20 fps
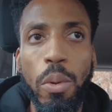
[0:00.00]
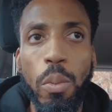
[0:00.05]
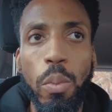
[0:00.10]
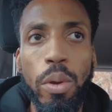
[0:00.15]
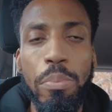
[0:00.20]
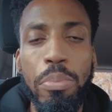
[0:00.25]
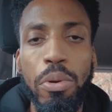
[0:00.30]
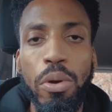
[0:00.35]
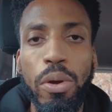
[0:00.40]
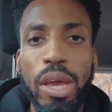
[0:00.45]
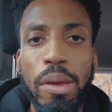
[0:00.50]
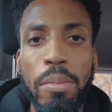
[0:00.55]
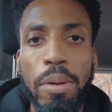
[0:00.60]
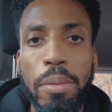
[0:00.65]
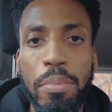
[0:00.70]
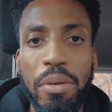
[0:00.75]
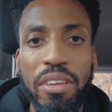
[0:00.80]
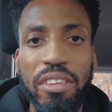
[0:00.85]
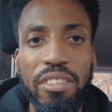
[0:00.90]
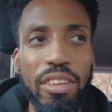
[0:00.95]
We built him a
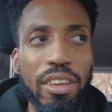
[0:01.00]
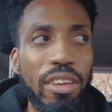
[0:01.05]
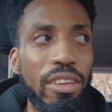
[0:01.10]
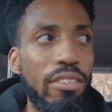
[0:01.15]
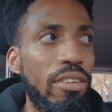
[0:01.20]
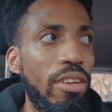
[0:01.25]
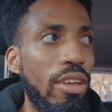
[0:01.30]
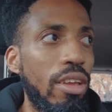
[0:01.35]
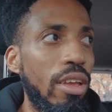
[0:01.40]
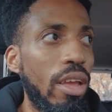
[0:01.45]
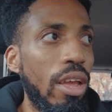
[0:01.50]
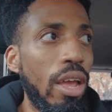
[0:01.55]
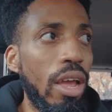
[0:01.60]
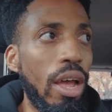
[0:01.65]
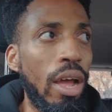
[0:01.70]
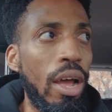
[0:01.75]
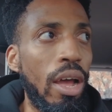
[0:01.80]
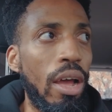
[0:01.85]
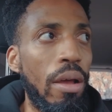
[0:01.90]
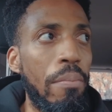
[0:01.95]
business
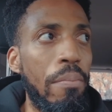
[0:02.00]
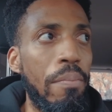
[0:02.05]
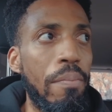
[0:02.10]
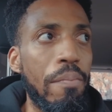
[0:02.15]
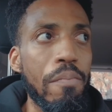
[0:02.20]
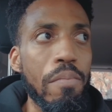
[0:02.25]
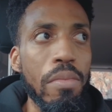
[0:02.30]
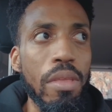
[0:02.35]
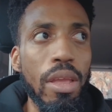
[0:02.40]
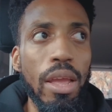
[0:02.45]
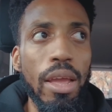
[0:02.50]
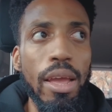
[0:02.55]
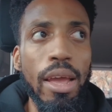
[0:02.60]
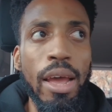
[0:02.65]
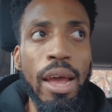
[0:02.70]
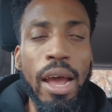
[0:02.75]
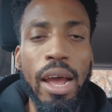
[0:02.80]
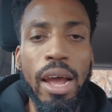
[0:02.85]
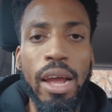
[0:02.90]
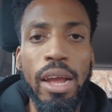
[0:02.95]

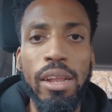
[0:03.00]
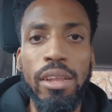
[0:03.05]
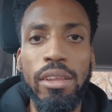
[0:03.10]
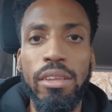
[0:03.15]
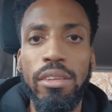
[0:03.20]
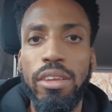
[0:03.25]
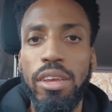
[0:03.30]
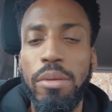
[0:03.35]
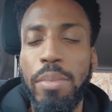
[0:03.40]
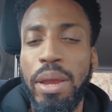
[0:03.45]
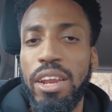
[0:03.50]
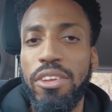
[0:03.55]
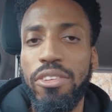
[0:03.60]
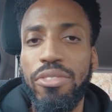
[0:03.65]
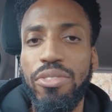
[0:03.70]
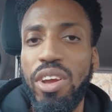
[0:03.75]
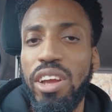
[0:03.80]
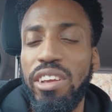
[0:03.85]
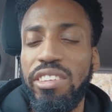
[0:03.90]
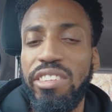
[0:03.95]
and he made his
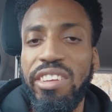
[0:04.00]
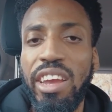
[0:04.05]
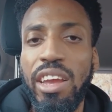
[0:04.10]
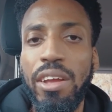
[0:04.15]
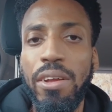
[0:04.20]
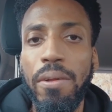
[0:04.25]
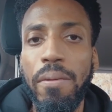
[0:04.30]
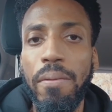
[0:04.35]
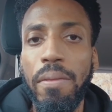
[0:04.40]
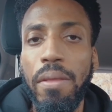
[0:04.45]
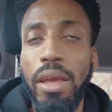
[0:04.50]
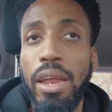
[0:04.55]
first sale.